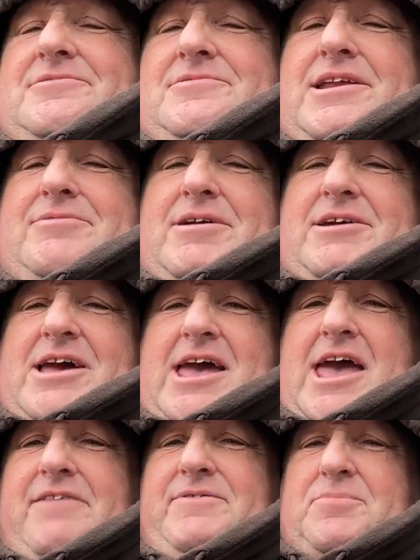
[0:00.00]
Anyway,
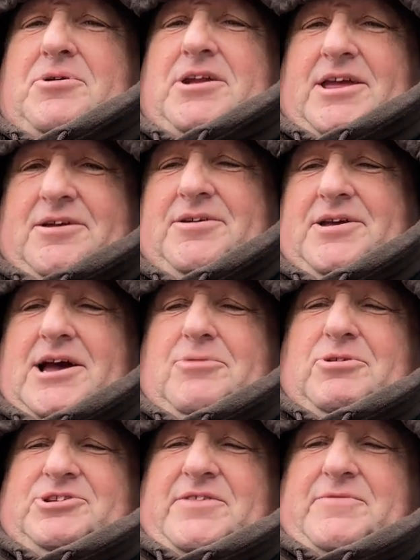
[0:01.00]
everybody, I
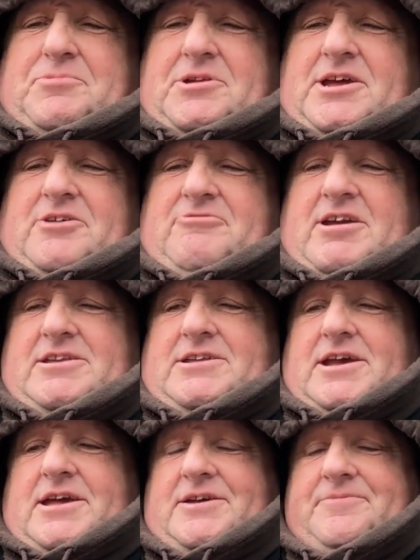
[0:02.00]
wish everybody a great
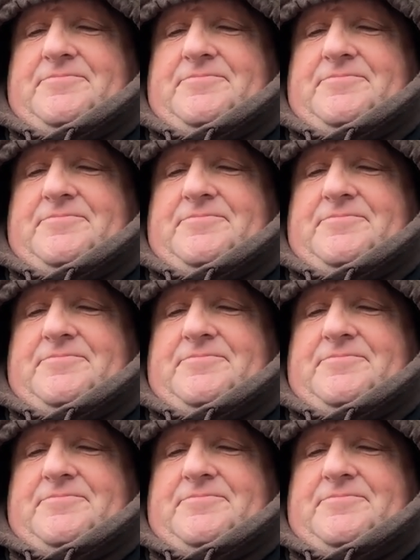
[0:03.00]
day.